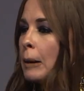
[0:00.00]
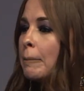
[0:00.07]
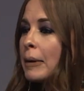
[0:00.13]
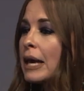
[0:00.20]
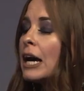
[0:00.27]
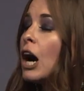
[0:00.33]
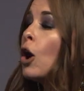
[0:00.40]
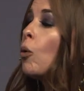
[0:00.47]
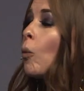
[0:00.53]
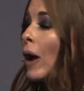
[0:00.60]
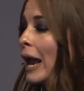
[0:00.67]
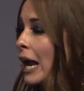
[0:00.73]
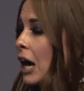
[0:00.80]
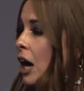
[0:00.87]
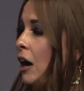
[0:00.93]
Be
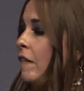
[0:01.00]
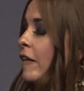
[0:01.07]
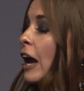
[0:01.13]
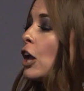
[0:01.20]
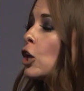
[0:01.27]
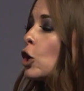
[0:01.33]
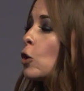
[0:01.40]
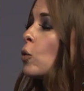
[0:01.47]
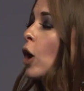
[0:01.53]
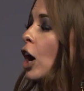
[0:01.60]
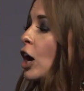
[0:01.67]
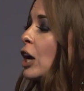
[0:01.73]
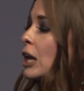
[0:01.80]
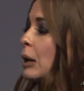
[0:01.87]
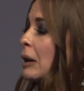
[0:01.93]
aware that you
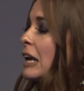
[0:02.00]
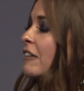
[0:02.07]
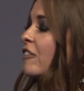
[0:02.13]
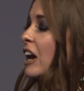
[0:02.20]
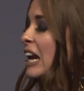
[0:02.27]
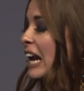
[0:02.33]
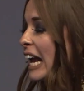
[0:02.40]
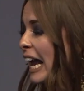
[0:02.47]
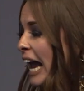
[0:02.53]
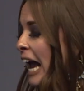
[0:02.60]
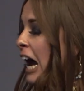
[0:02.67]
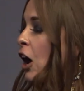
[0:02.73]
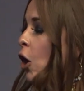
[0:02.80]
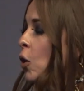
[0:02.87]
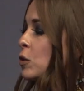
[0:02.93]
are gonna give an
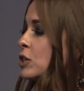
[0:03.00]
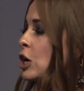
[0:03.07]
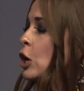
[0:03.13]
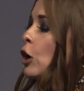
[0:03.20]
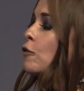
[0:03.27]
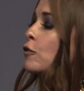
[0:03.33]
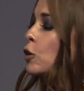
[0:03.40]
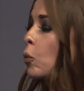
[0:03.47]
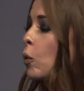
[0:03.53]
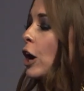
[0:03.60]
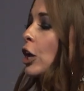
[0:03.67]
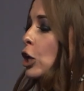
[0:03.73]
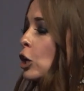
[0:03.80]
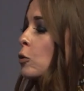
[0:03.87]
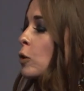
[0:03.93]
account for
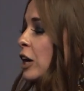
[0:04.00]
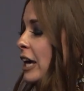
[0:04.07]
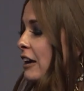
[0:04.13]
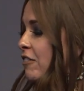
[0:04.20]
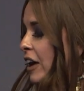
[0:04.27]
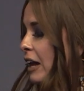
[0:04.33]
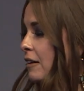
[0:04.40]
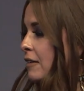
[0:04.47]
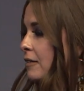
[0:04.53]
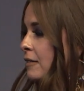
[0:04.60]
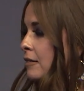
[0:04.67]
what you were given.